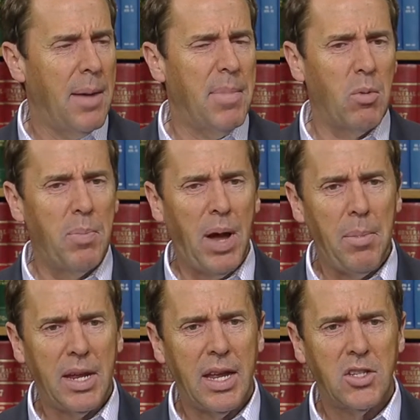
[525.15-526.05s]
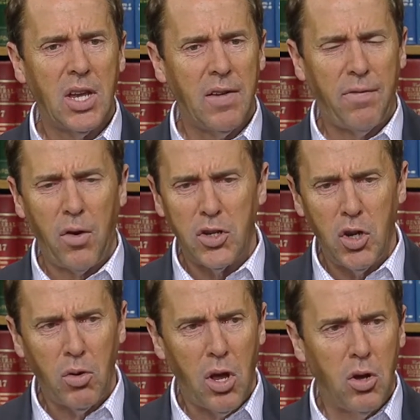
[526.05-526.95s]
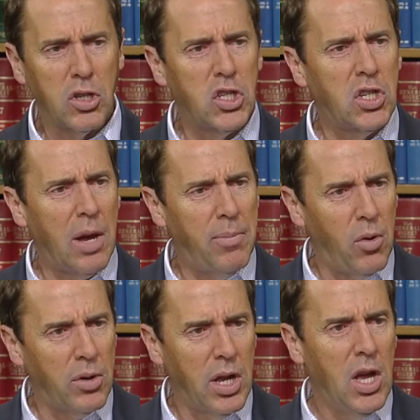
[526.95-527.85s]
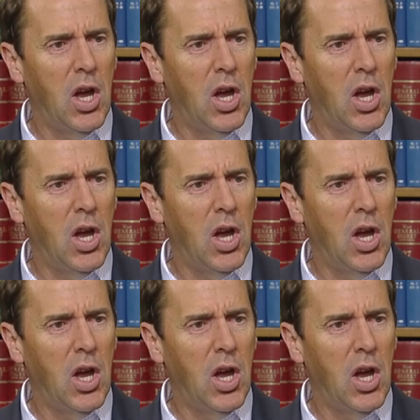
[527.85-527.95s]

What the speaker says: but Republicans have far too long stumbled